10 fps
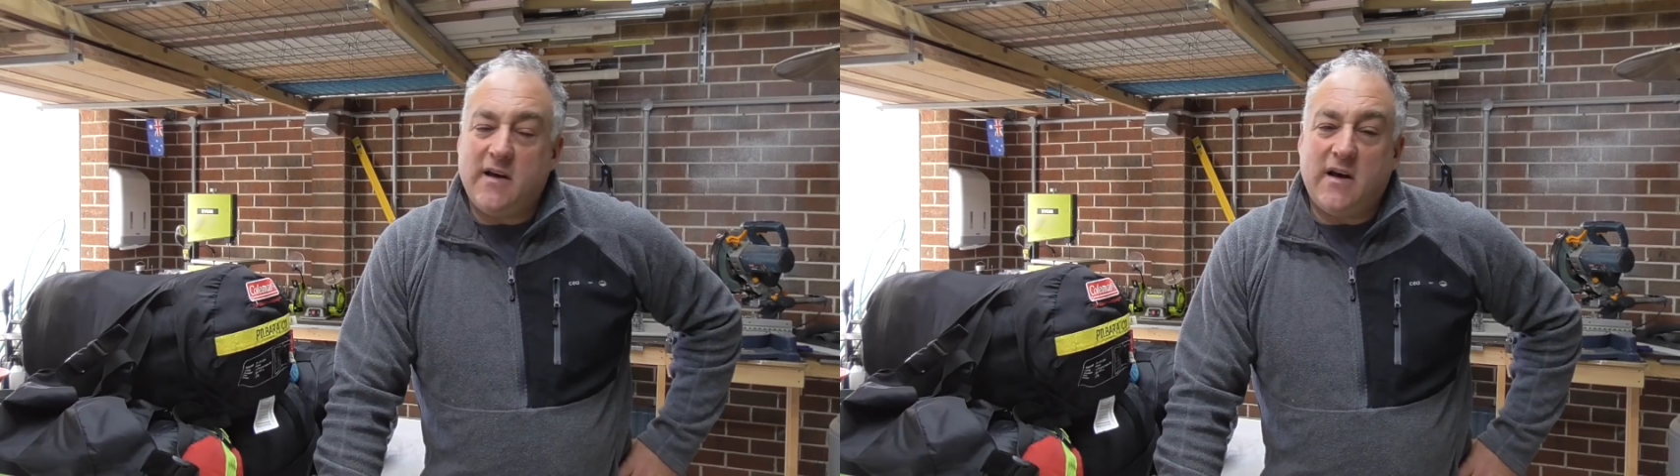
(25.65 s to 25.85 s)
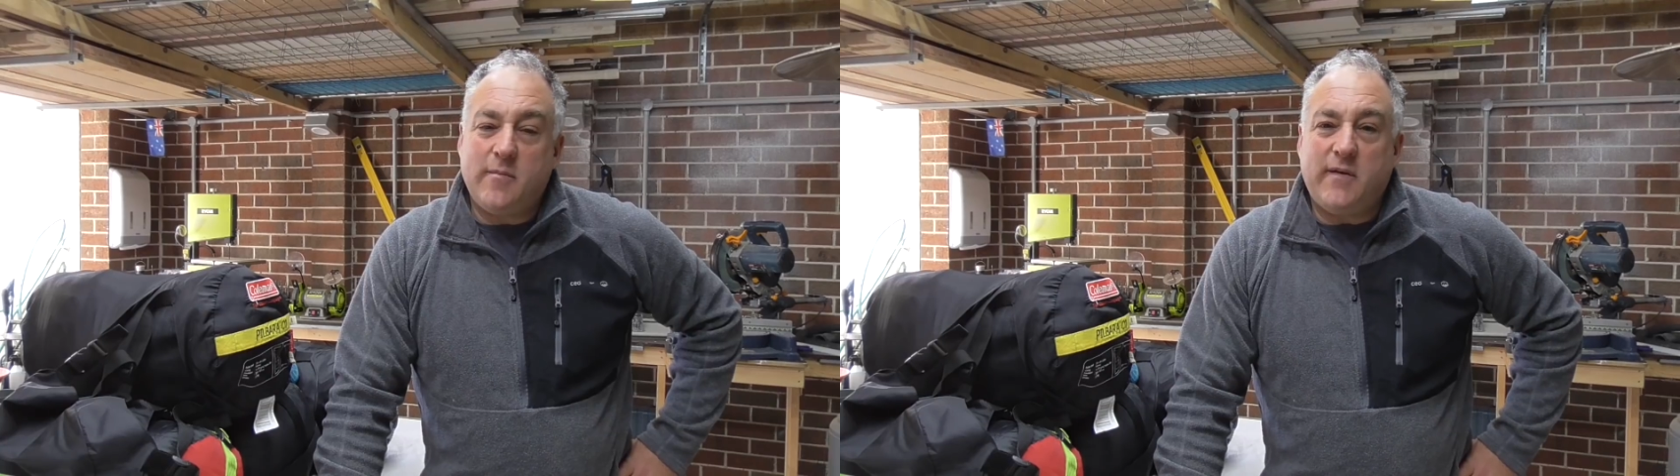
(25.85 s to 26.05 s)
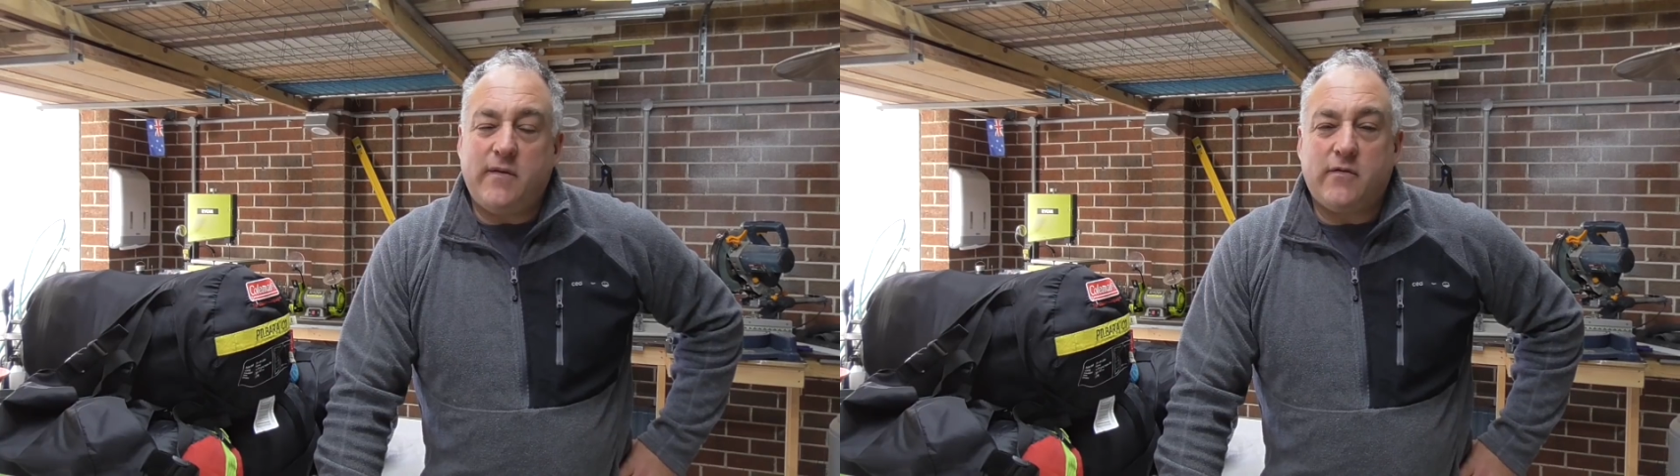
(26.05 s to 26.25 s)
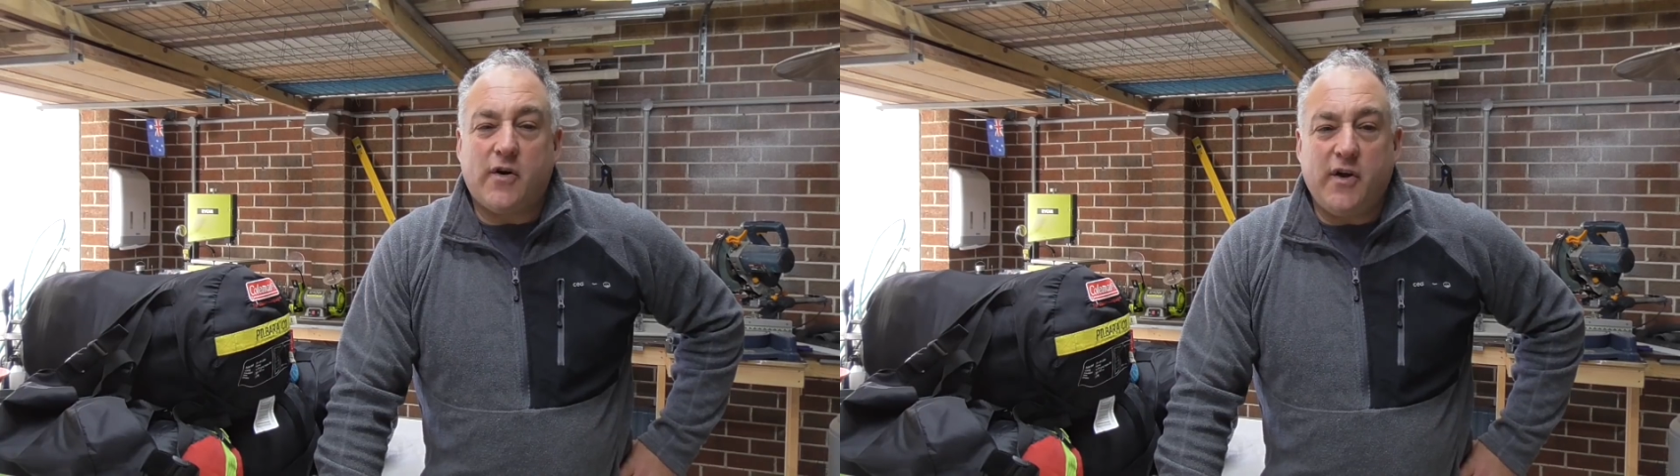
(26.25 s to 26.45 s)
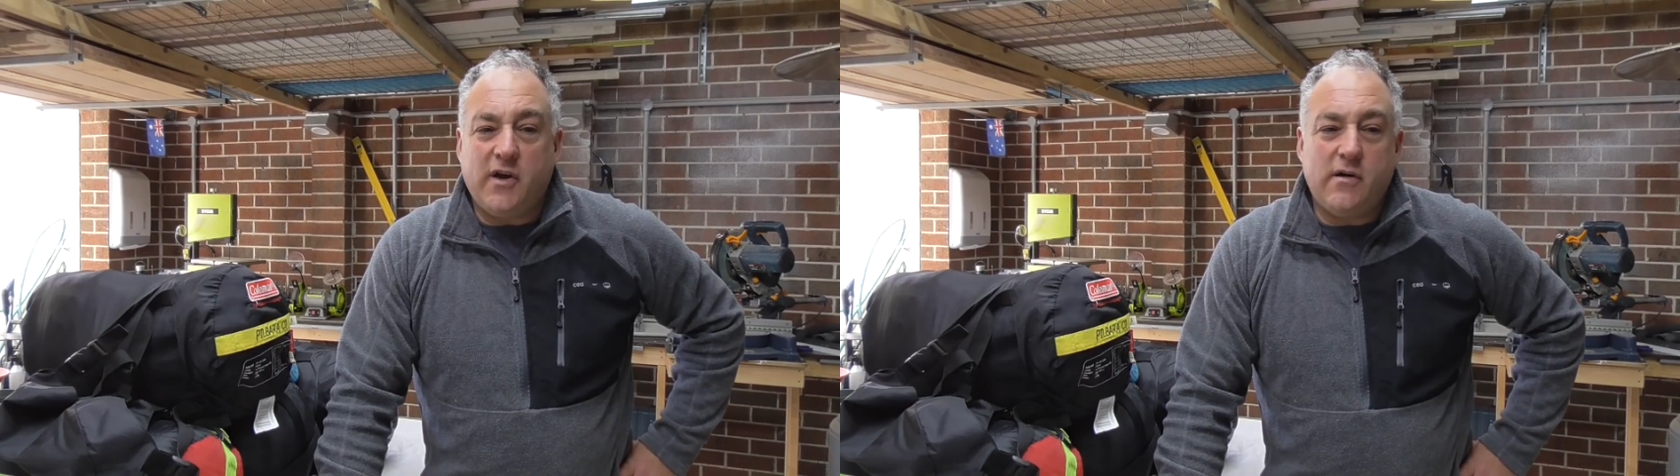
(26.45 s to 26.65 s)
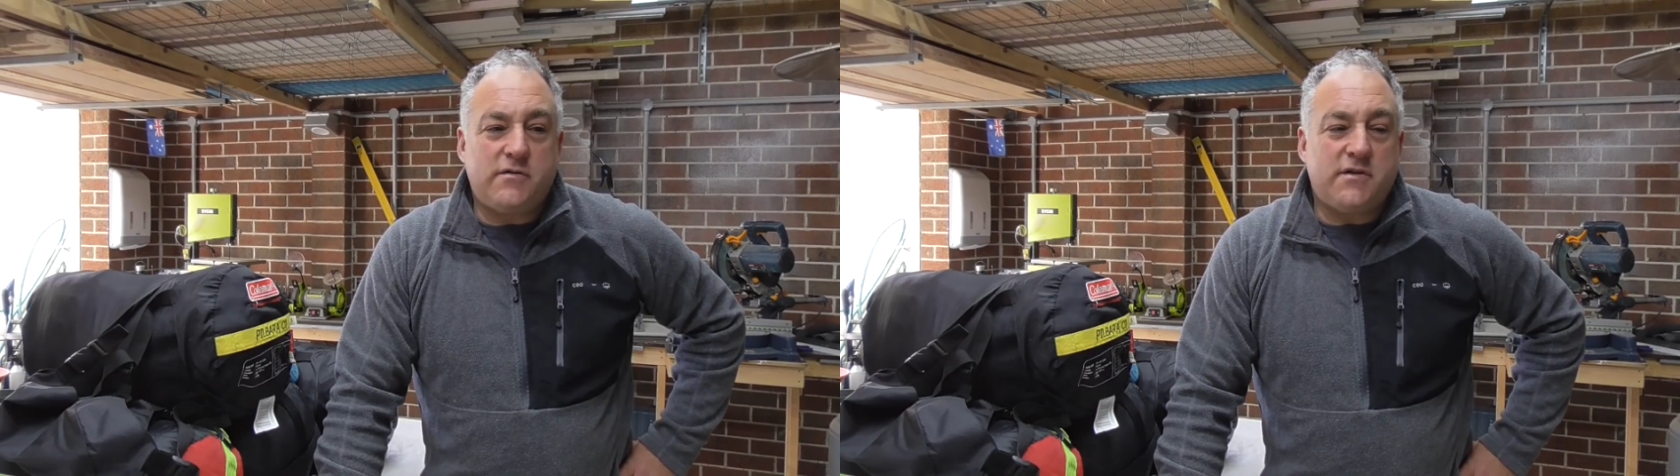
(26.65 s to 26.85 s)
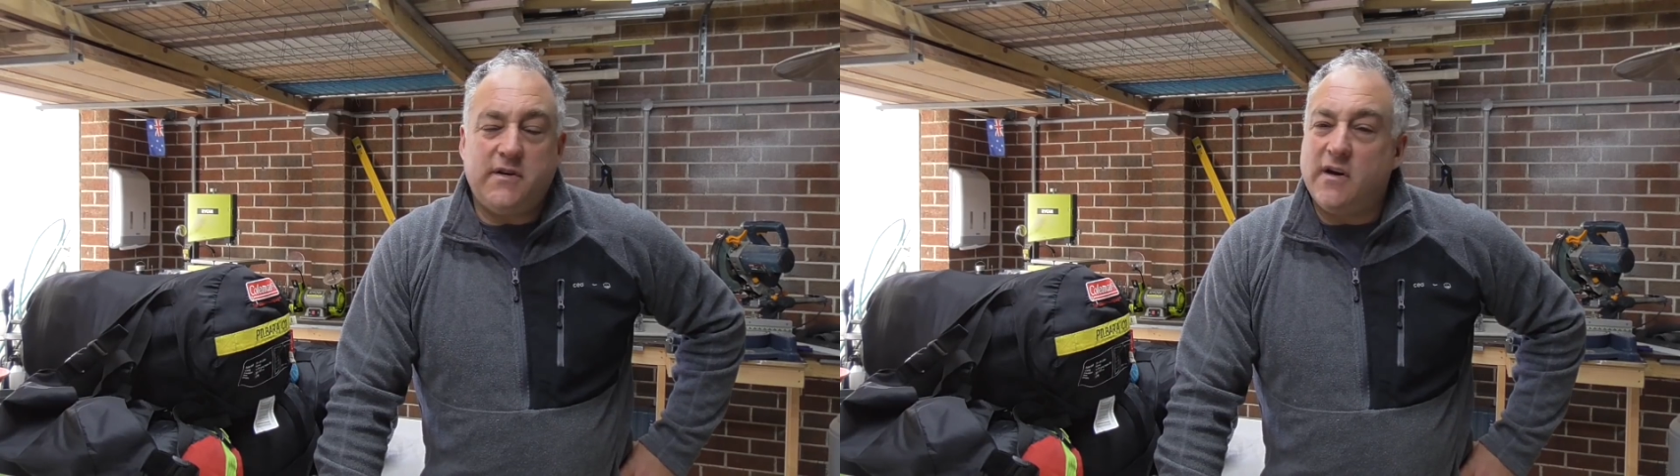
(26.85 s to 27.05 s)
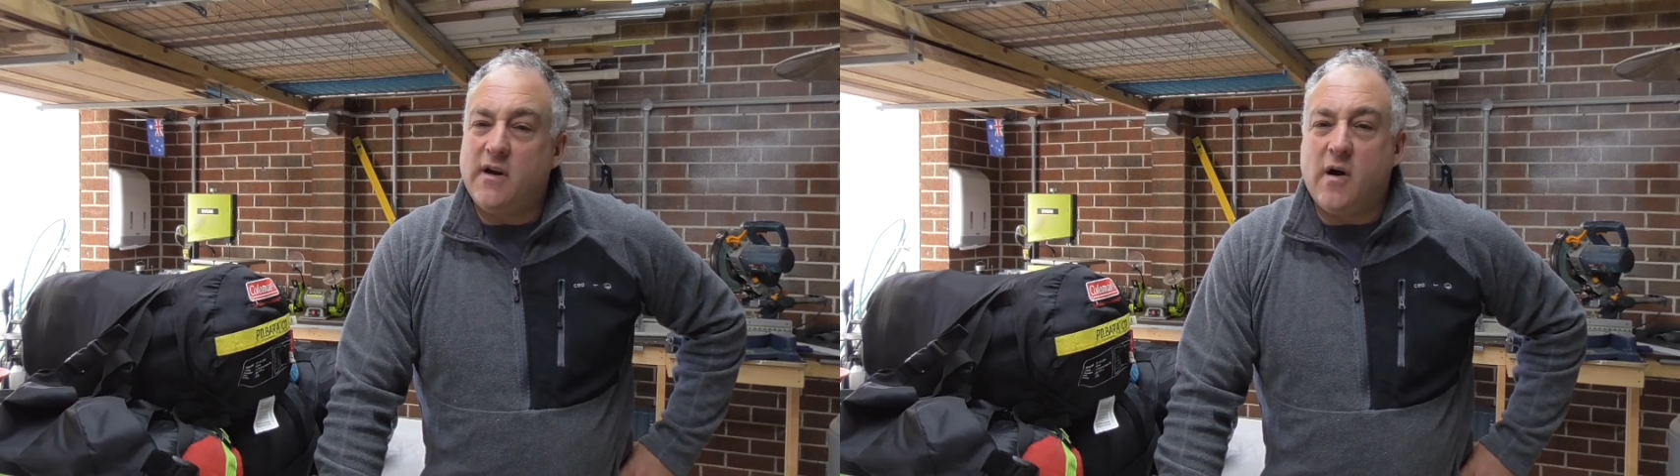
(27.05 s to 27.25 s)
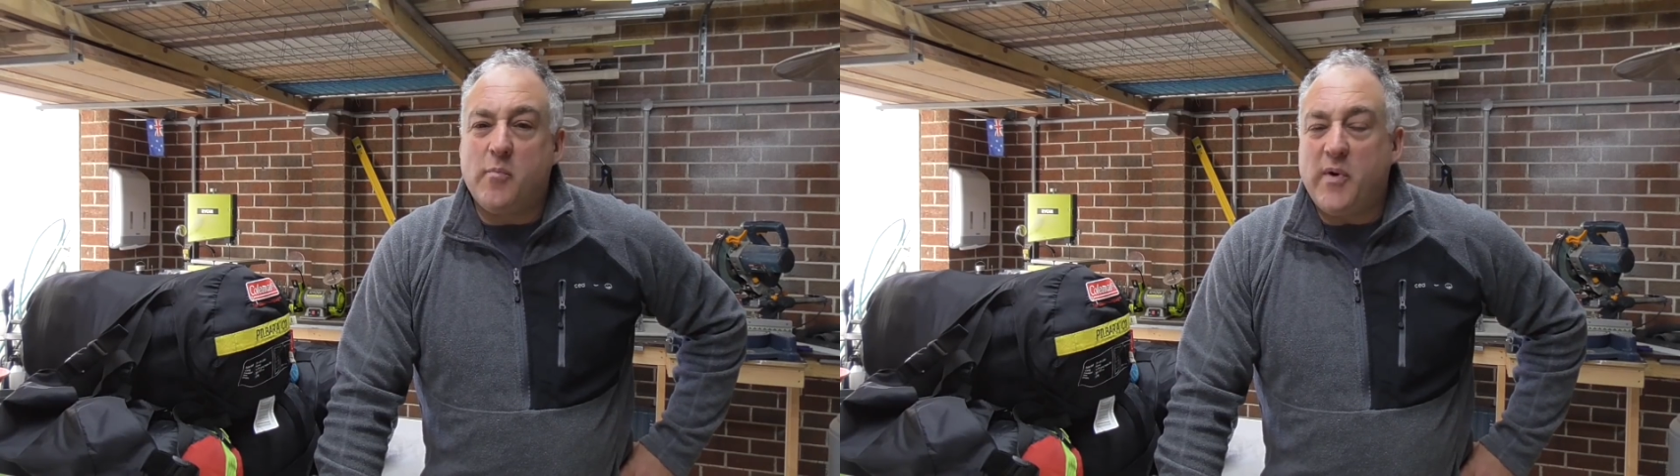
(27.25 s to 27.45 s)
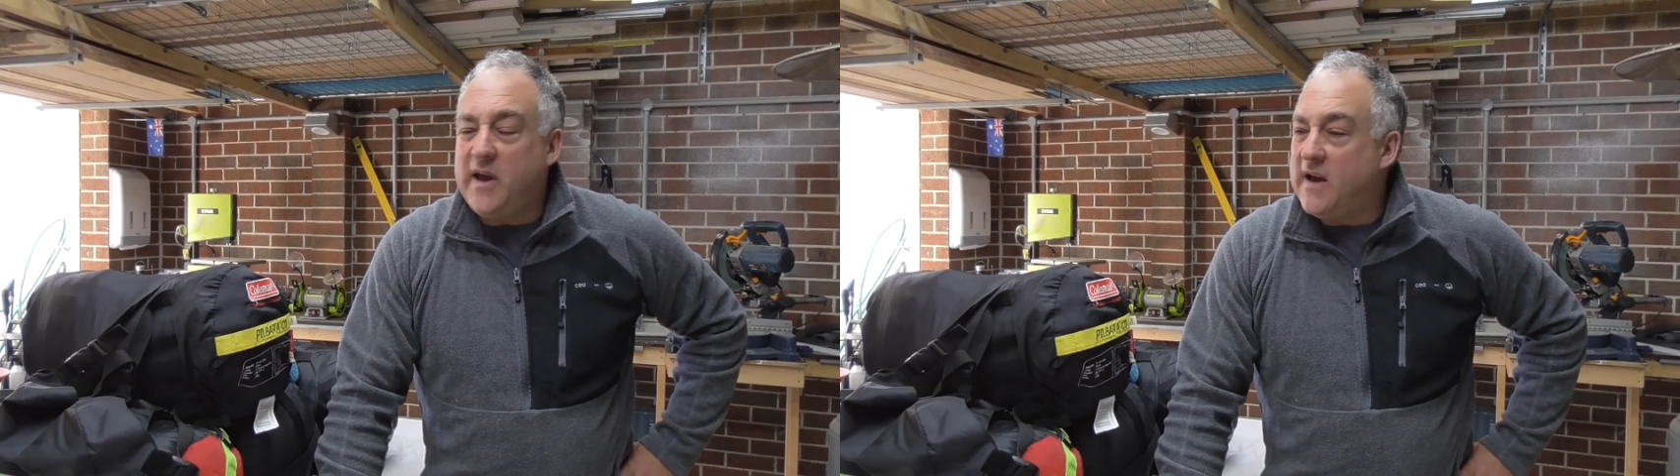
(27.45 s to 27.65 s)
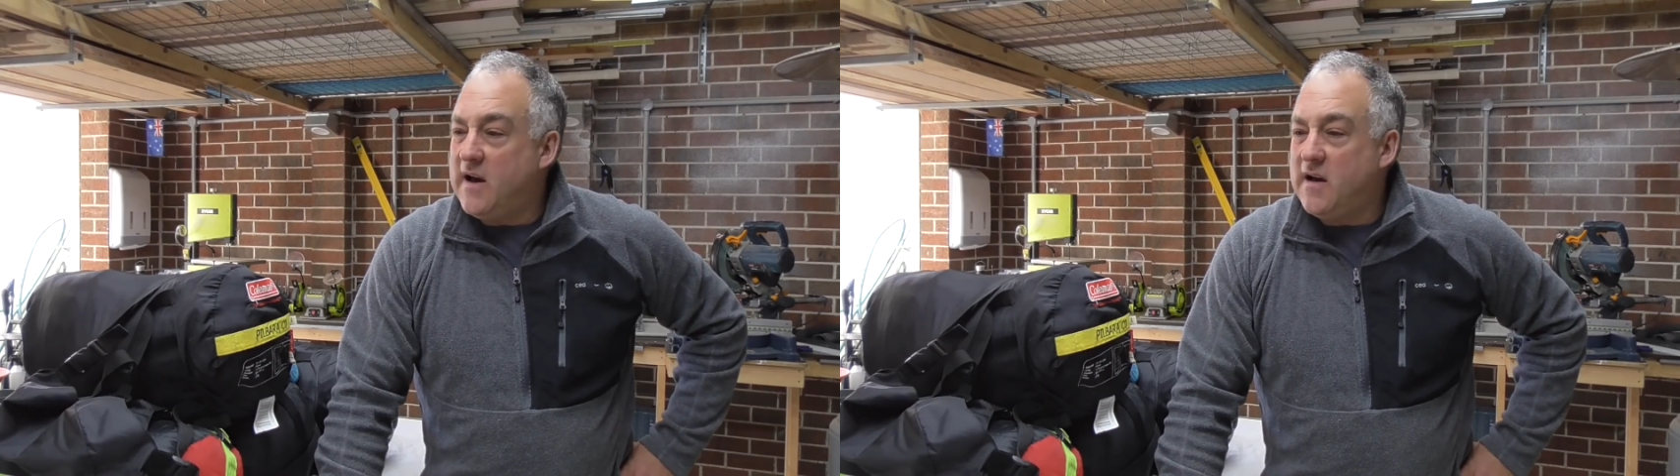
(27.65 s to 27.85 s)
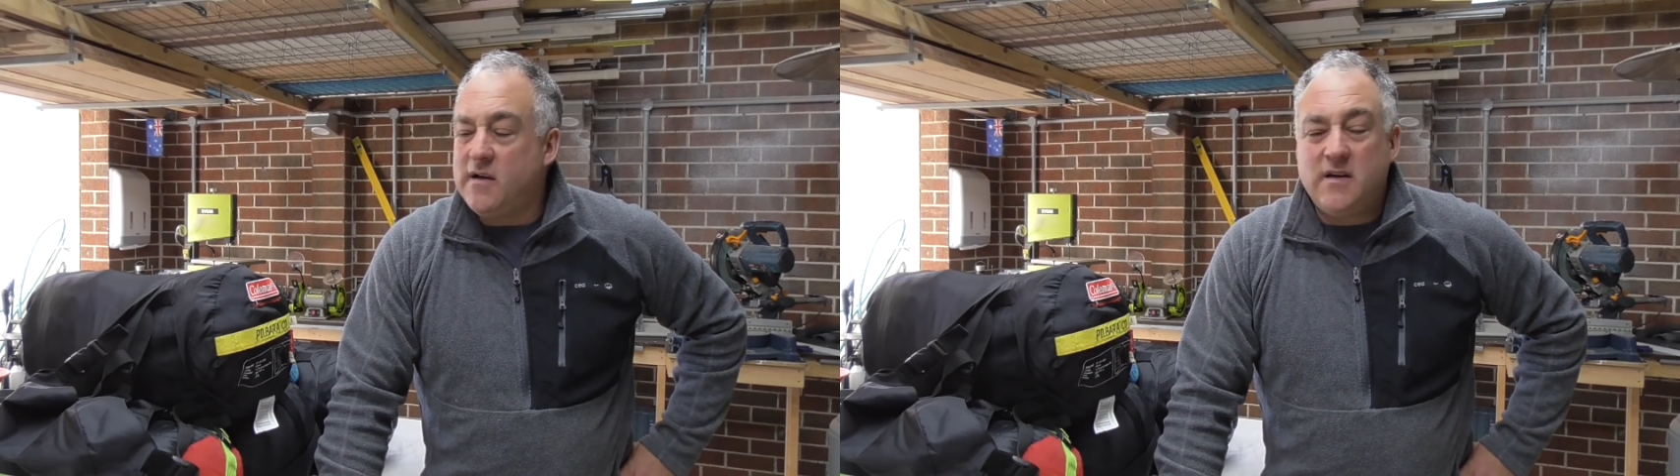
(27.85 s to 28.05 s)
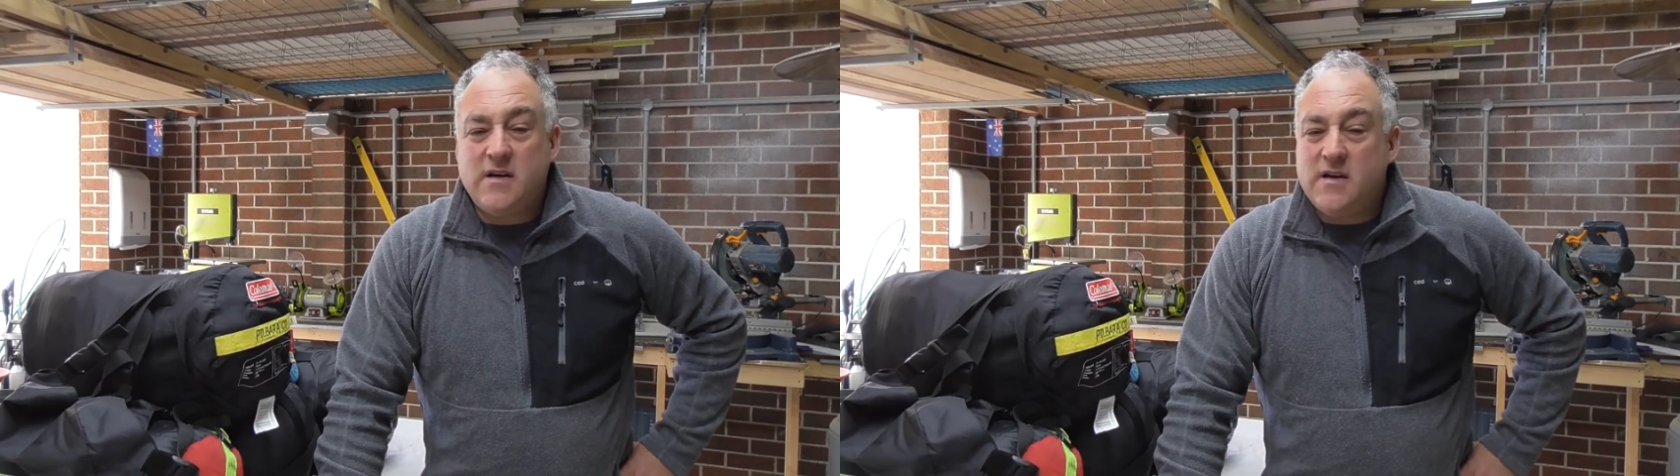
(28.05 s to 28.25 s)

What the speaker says: If you've got a ute, you can go bigger.